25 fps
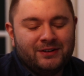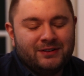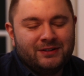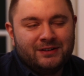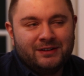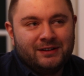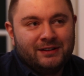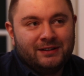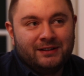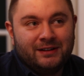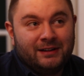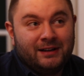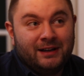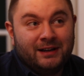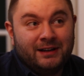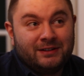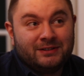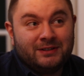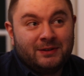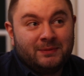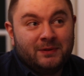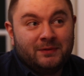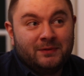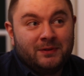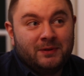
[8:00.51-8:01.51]
are like
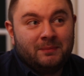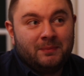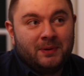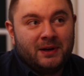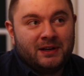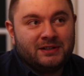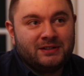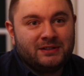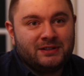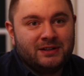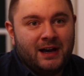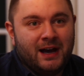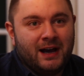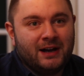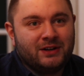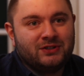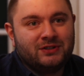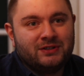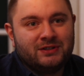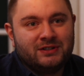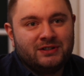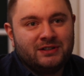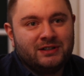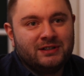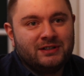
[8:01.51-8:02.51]
some of the best
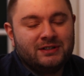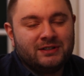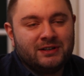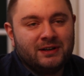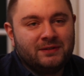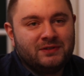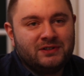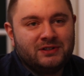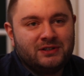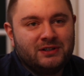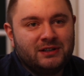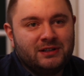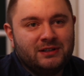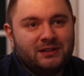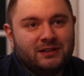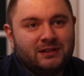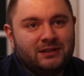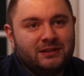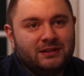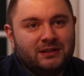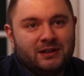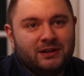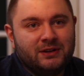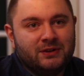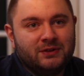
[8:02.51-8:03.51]
action scenes I've seen
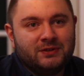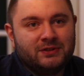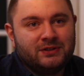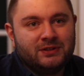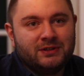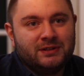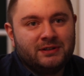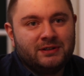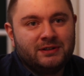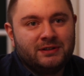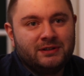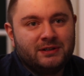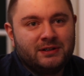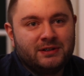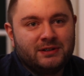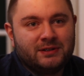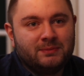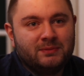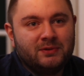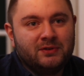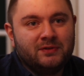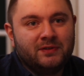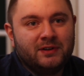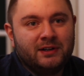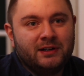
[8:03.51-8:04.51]
in years in this
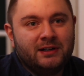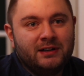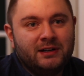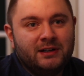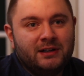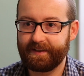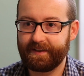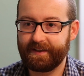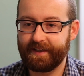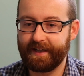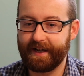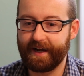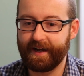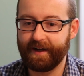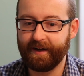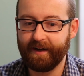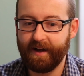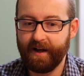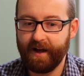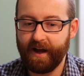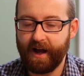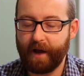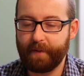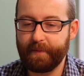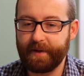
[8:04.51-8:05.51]
movie. Yeah.
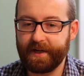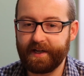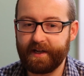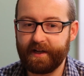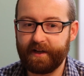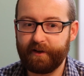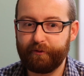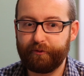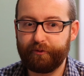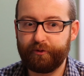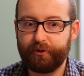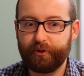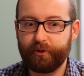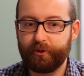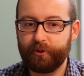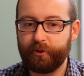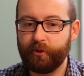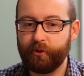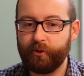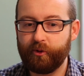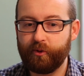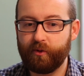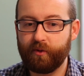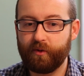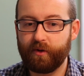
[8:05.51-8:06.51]
I mean, if
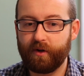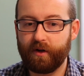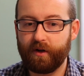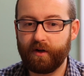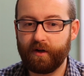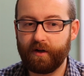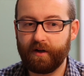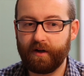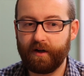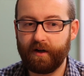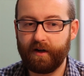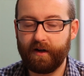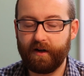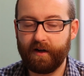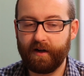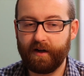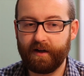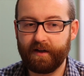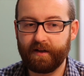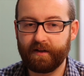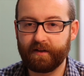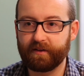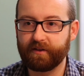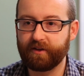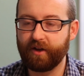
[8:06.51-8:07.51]
you
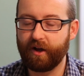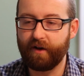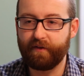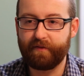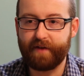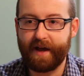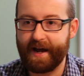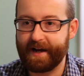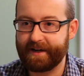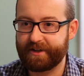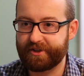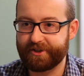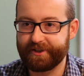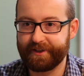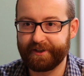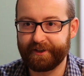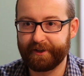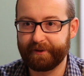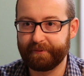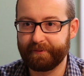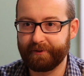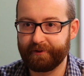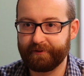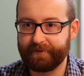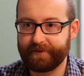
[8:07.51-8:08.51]
love action in
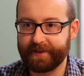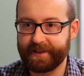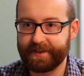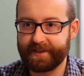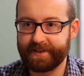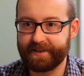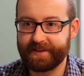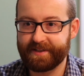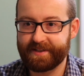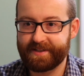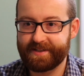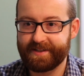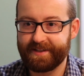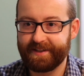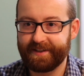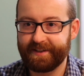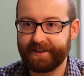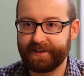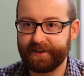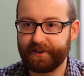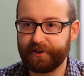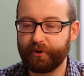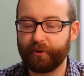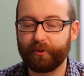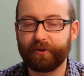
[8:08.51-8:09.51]
your movies,
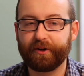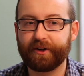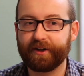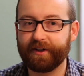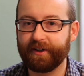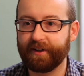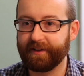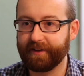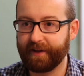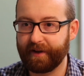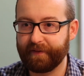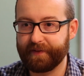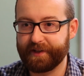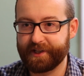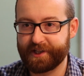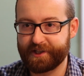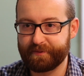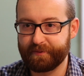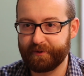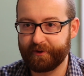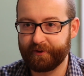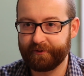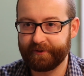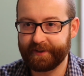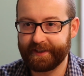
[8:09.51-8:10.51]
you're going to love this
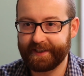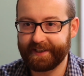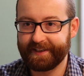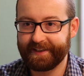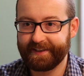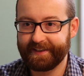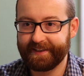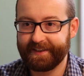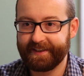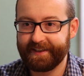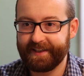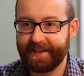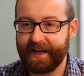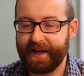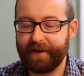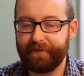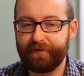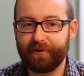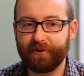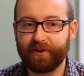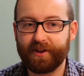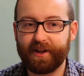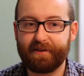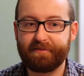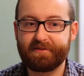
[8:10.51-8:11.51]
movie. If
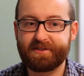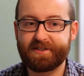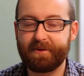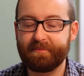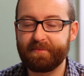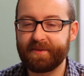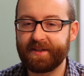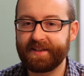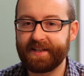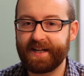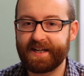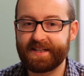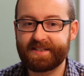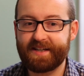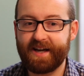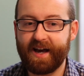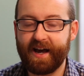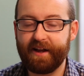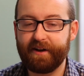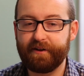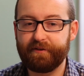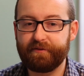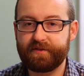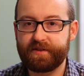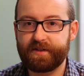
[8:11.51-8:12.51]
you love something that's
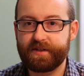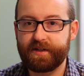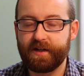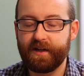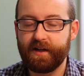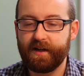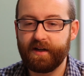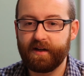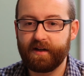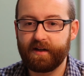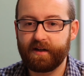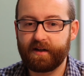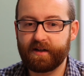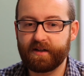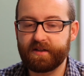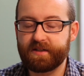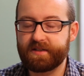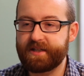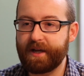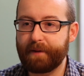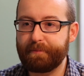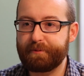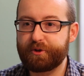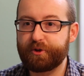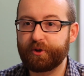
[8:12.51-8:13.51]
kind of
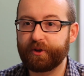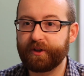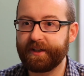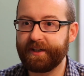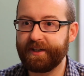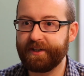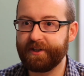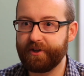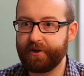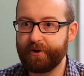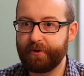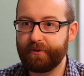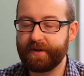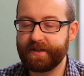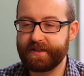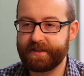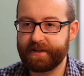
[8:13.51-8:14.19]
conceptually new and